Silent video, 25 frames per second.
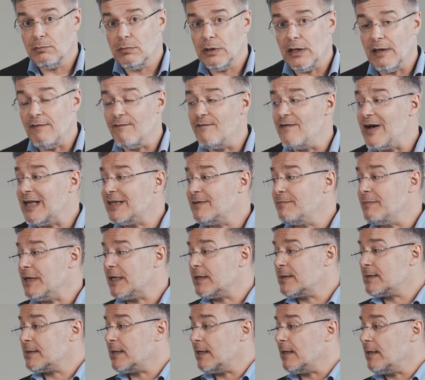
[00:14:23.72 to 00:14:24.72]
if that
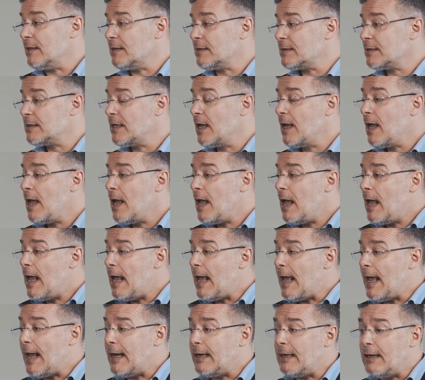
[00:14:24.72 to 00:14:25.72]
makes sense.
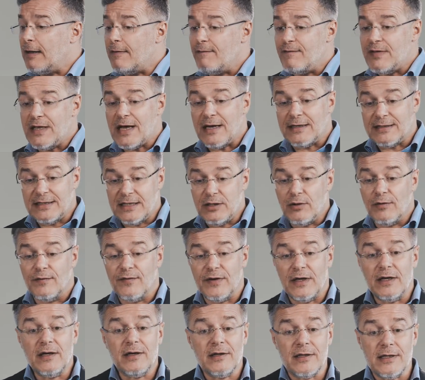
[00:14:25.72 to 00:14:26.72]
And the idea
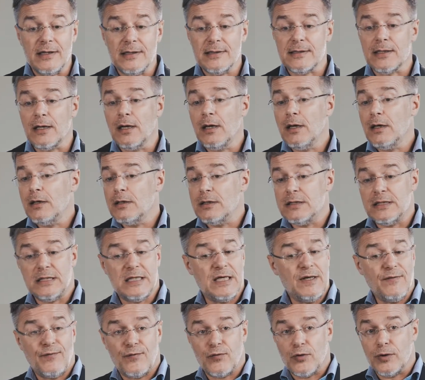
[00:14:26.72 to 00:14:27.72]
there is
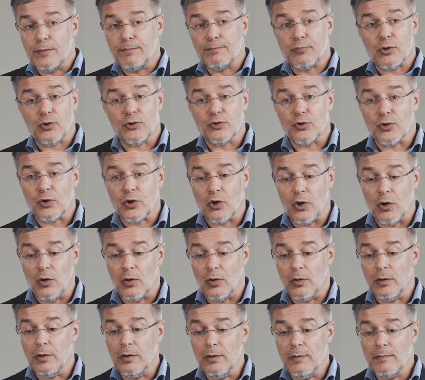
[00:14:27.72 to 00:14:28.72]
different
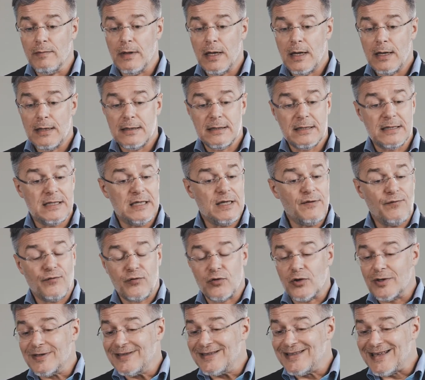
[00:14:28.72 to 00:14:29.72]
protocol,
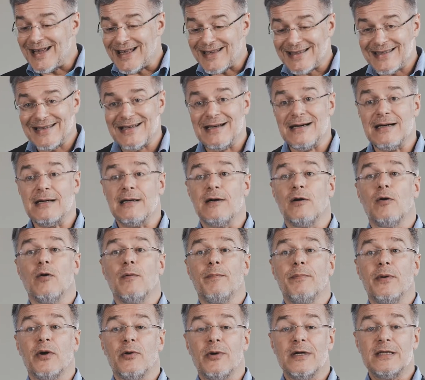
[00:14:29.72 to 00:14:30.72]
different data
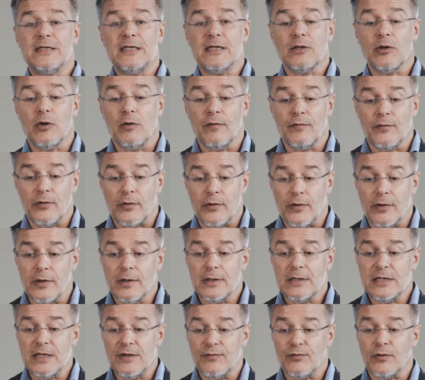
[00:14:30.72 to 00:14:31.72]
operating
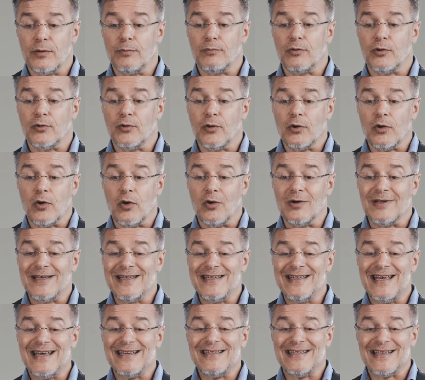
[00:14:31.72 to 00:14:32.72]
over different protocol
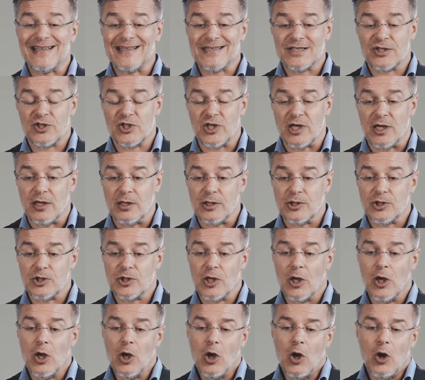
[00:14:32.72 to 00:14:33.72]
get
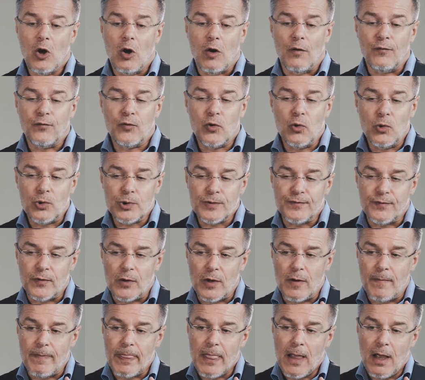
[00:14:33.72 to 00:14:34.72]
exchanged. Of course,
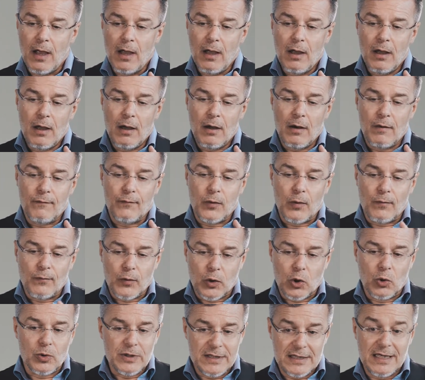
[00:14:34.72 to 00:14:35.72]
the
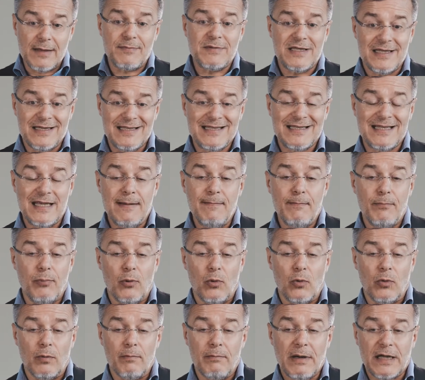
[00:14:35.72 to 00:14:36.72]
concept is
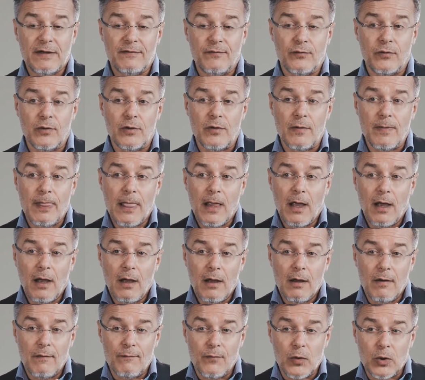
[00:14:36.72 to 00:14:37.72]
simple, but
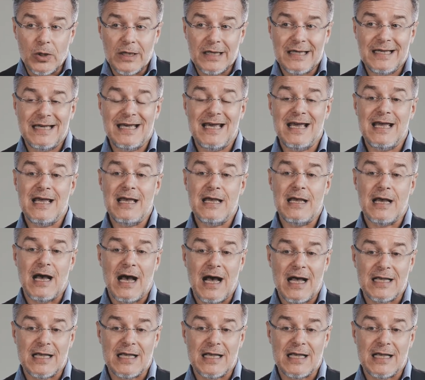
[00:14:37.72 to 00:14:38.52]
the key